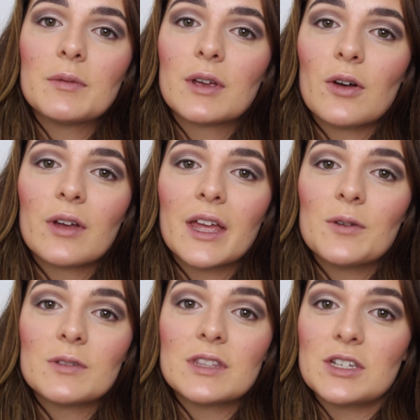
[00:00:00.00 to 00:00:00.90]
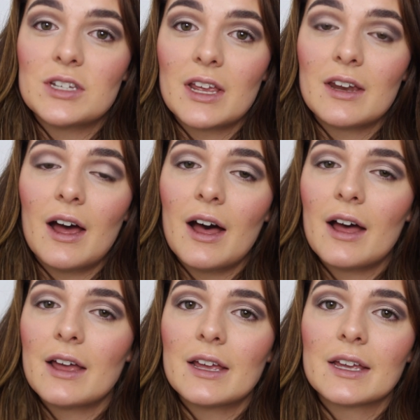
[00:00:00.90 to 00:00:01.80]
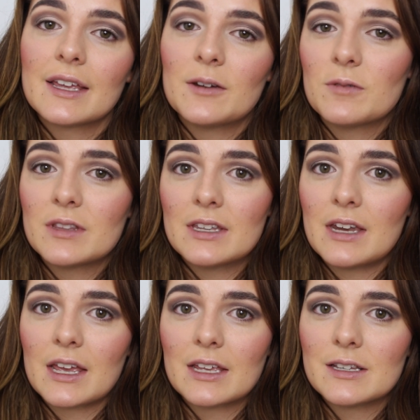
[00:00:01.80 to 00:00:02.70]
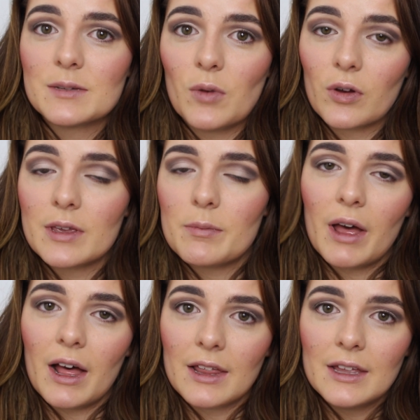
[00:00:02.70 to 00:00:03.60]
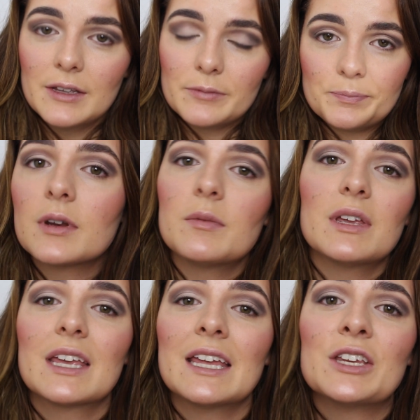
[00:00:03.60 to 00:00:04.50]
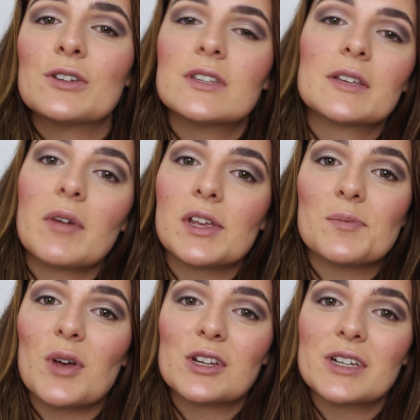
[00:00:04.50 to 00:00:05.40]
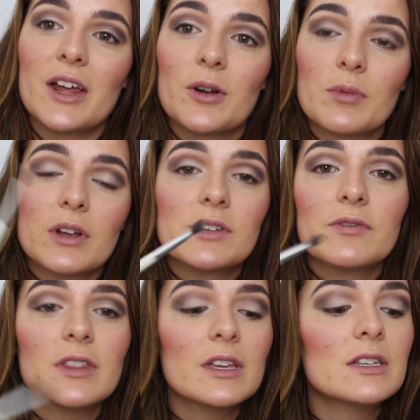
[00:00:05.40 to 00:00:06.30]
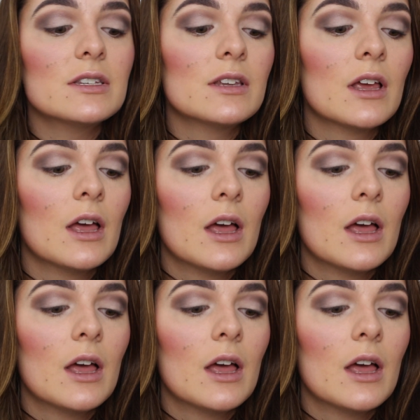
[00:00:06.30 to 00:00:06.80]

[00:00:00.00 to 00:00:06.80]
to be going in with the shade High, again with the Naked Smoky palette. I'm going to be again using my small shadow brush for this,